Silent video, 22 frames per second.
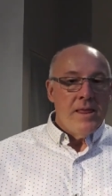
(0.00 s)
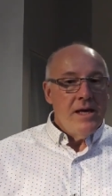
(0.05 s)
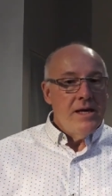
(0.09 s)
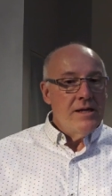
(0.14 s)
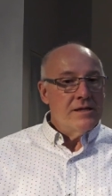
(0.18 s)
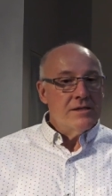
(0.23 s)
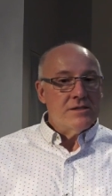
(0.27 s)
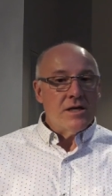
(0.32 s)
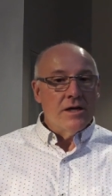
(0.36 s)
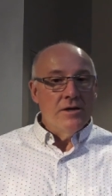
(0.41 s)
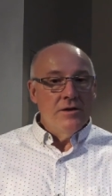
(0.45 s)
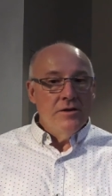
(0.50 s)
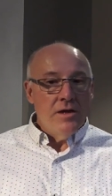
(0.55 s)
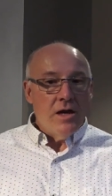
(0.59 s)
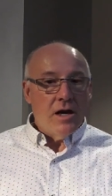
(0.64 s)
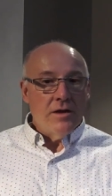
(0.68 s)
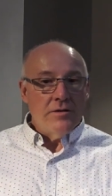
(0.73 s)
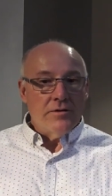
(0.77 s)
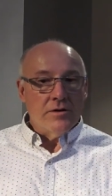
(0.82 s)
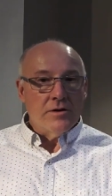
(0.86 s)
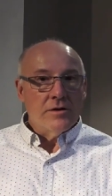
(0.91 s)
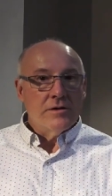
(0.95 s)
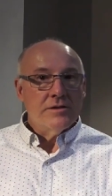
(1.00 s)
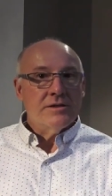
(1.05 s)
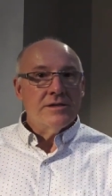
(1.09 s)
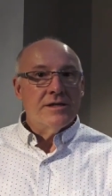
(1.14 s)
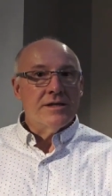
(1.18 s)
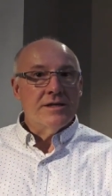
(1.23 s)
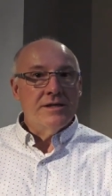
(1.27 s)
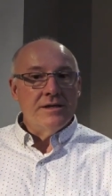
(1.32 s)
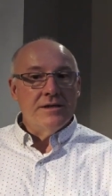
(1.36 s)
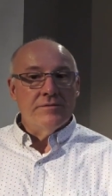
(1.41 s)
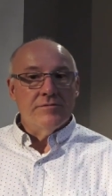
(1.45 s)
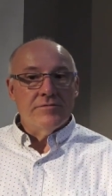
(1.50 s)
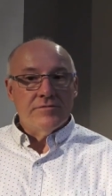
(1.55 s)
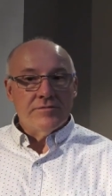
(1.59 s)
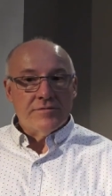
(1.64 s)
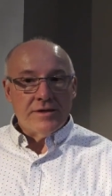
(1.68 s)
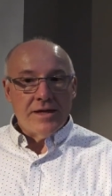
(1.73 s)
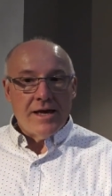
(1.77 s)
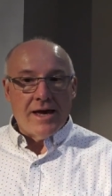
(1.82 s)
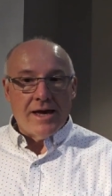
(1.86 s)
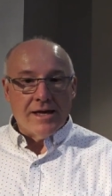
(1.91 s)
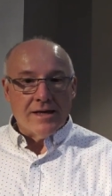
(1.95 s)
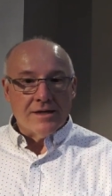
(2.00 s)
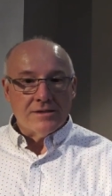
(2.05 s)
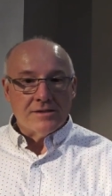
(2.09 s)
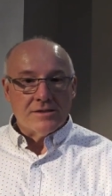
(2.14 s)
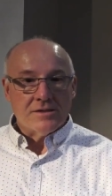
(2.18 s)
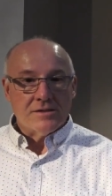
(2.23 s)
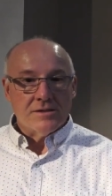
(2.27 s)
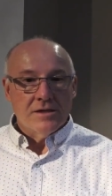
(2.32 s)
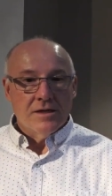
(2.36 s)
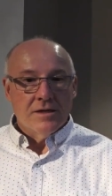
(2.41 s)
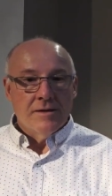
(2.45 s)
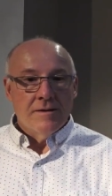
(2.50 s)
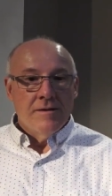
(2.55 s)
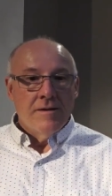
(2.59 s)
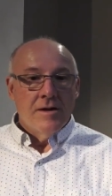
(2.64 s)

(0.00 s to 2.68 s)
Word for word: it is another to give thanks.